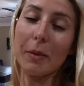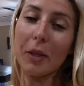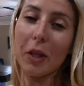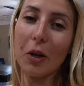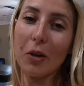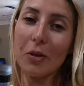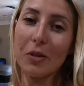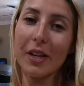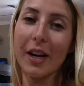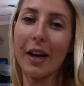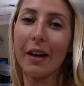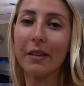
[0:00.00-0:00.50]
I'm
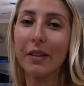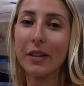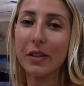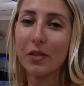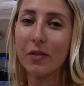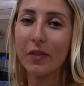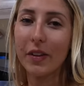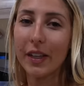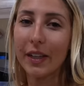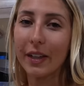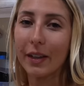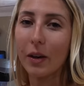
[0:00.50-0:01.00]
closing out
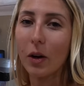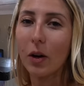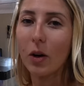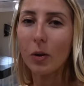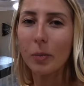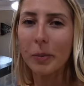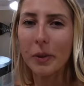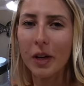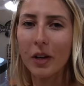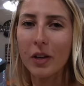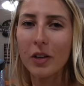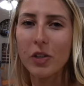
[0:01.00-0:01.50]
this video.
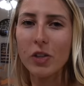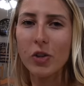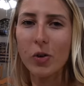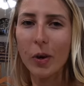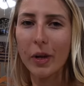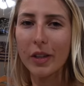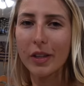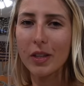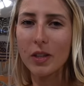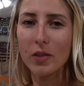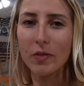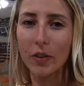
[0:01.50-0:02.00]
Hope you all
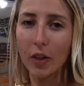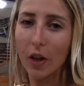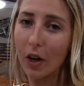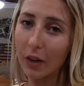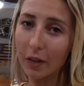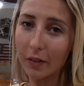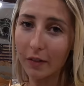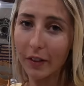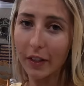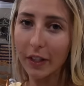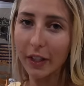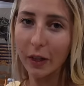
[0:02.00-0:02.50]
enjoyed this
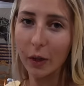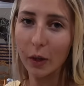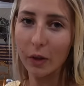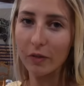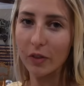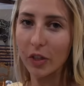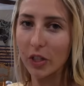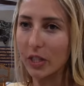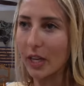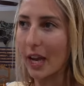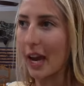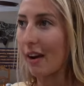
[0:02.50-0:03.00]
vlog video
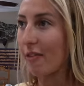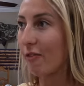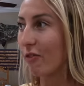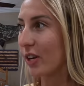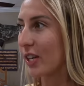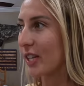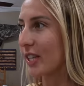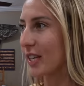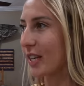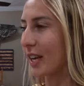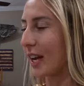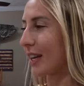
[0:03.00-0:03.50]
of just
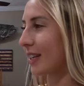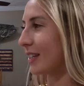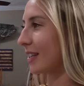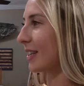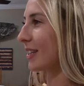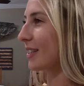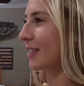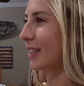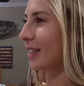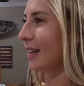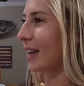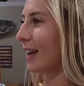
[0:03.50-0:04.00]
everything I
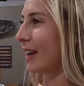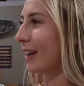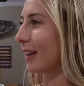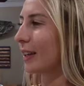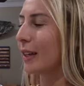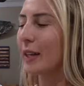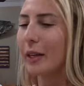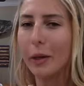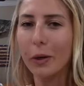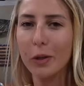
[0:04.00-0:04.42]
did today.